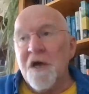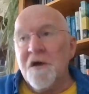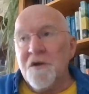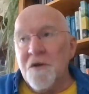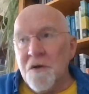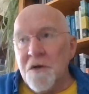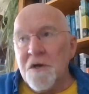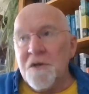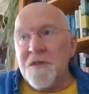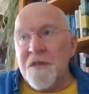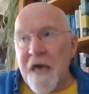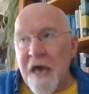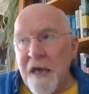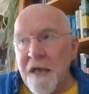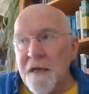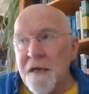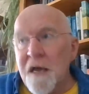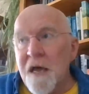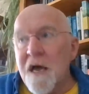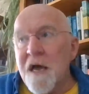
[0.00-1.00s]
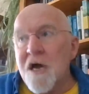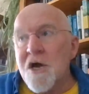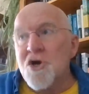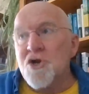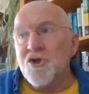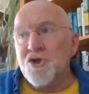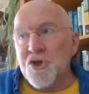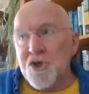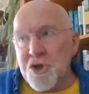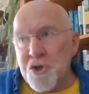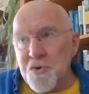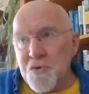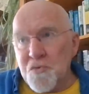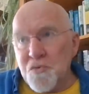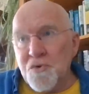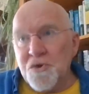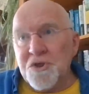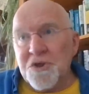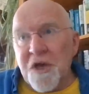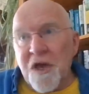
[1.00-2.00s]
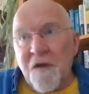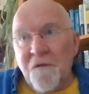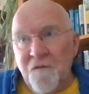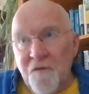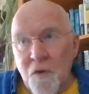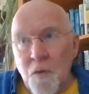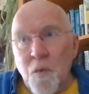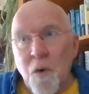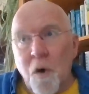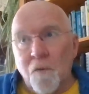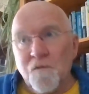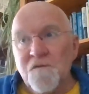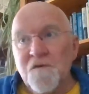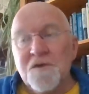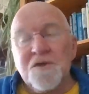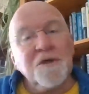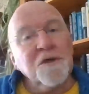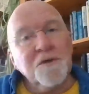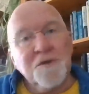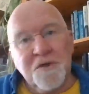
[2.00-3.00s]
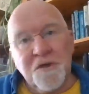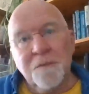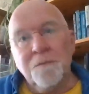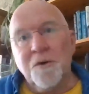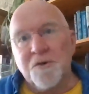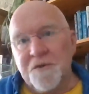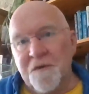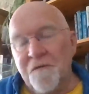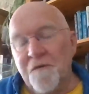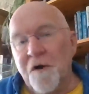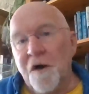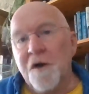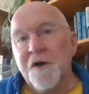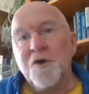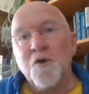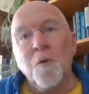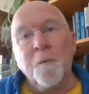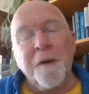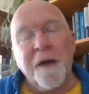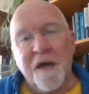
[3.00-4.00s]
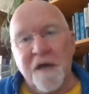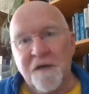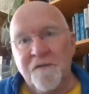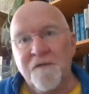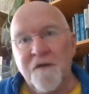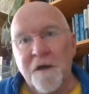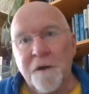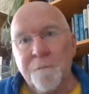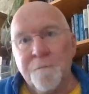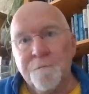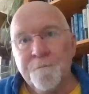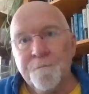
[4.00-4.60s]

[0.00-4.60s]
you can then choose, if you want, to modify your behaviour.